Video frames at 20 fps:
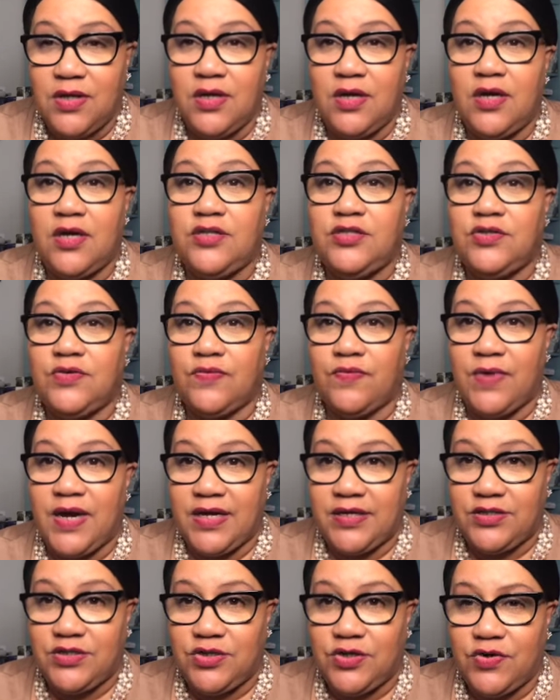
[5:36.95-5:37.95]
a
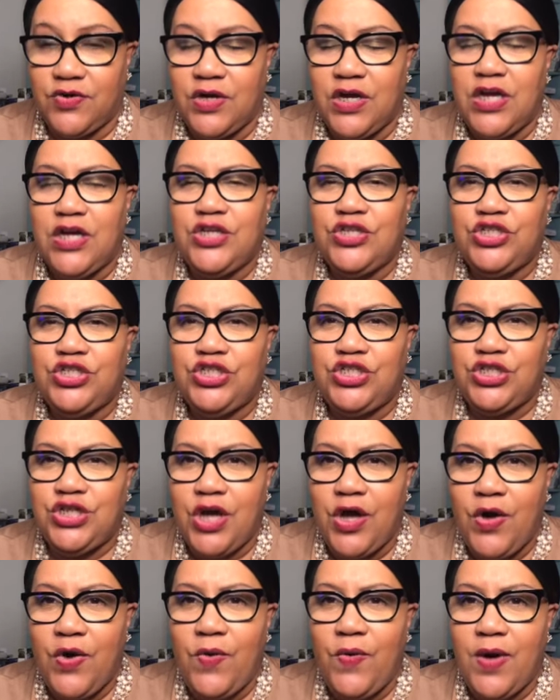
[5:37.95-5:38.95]
director,
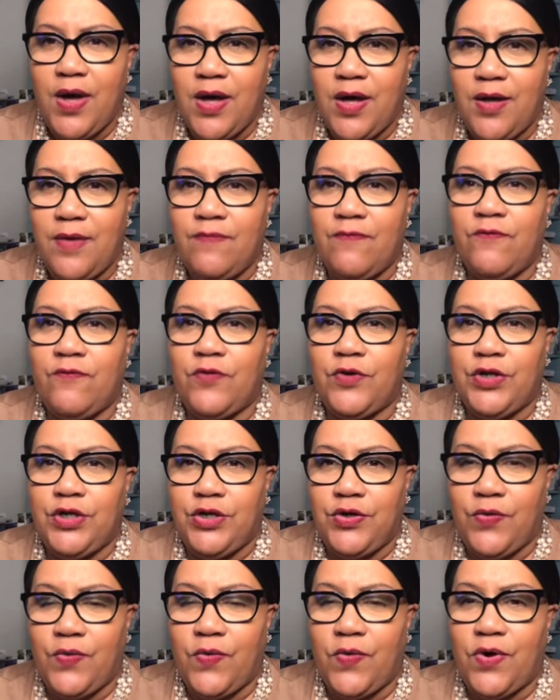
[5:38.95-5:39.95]
show up for
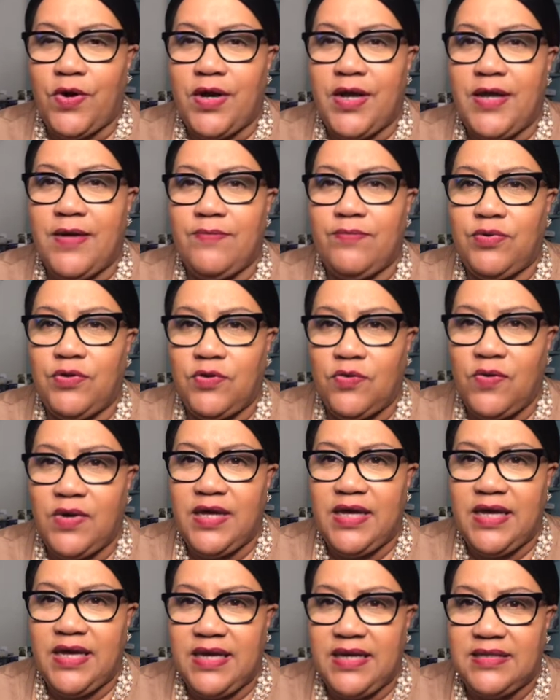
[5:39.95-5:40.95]
your
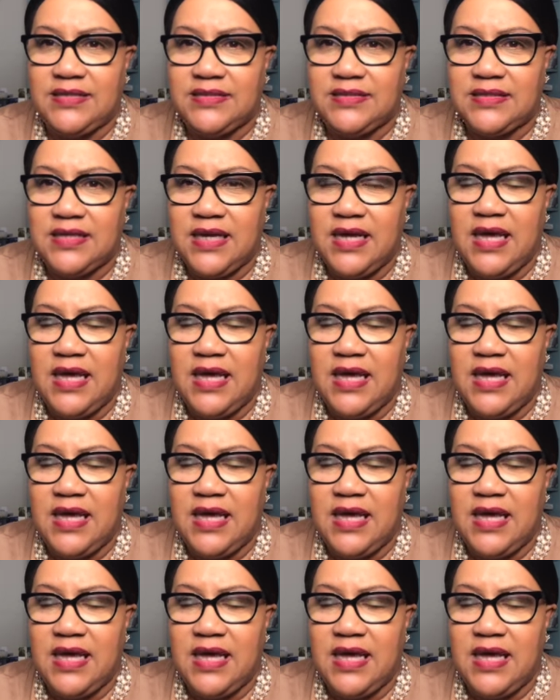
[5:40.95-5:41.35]
employees.